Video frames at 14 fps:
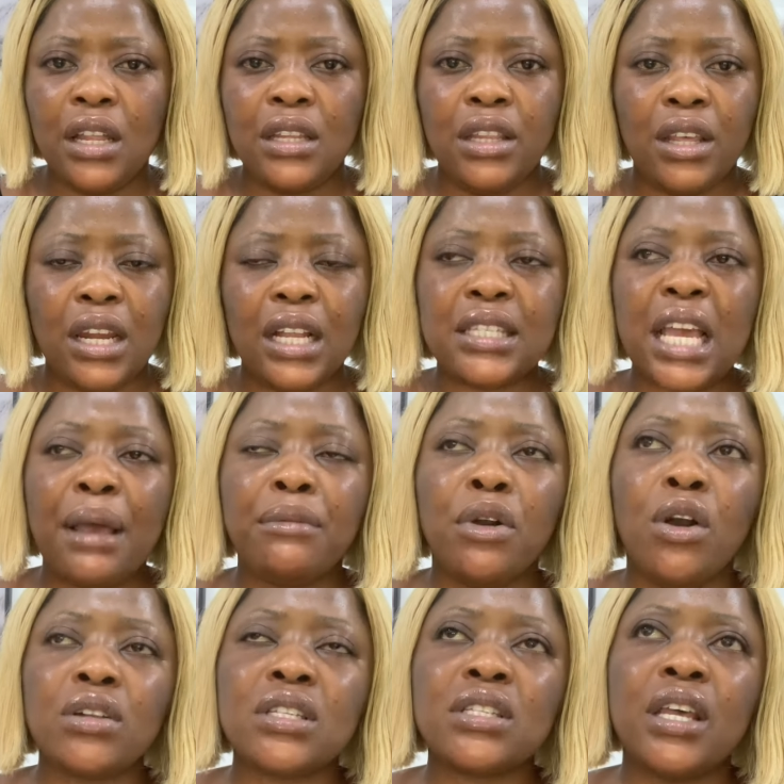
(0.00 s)
The other time
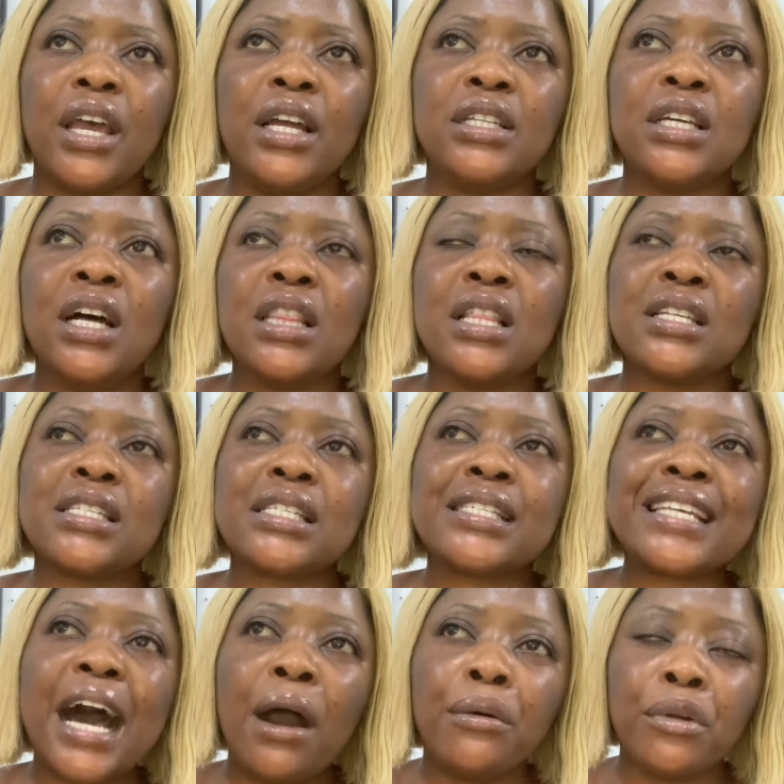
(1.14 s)
God said the
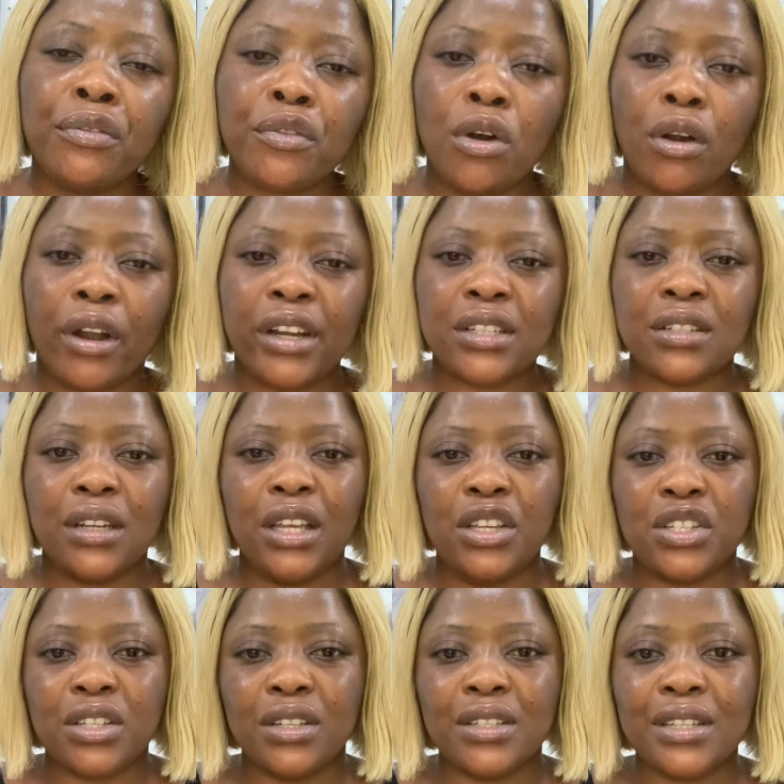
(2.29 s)
sound of
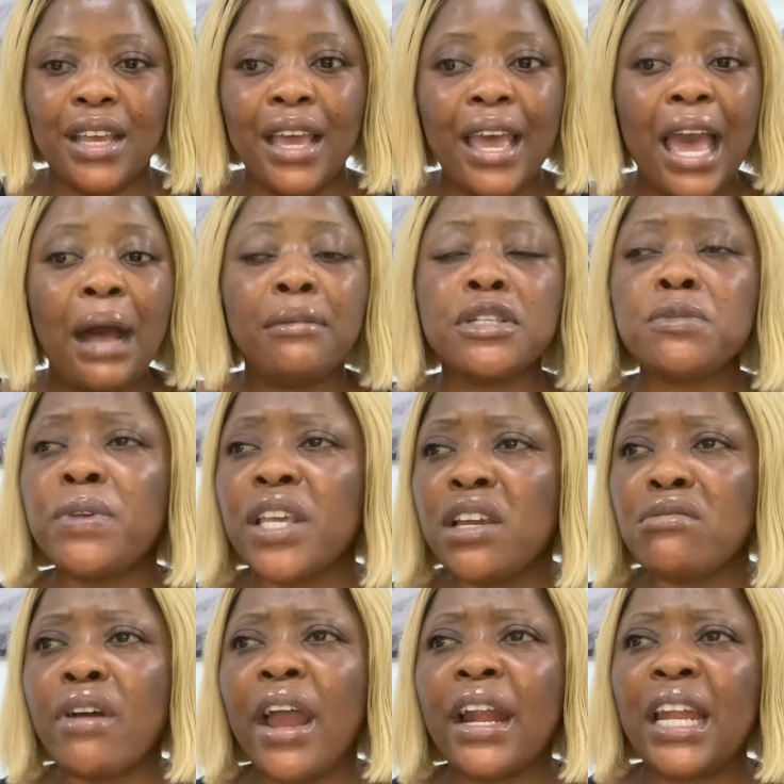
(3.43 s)
congratulations. I'm speaking
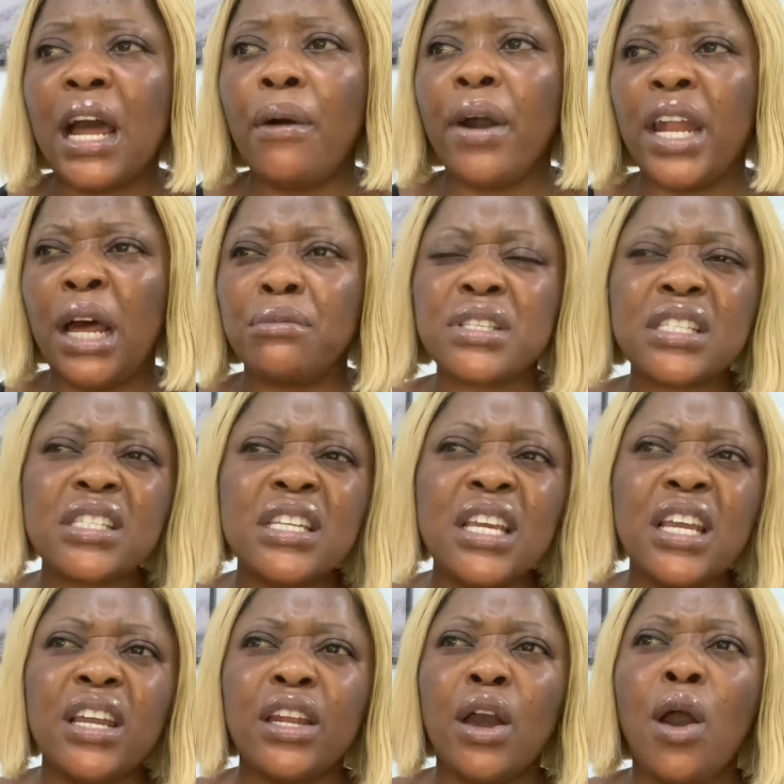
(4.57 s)
right now and I'm
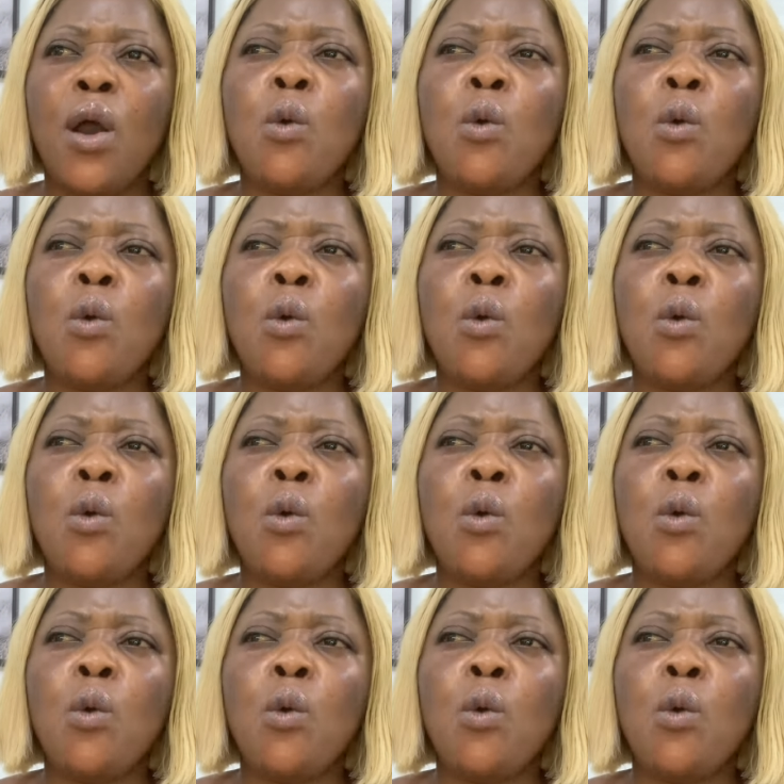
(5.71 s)
seeing.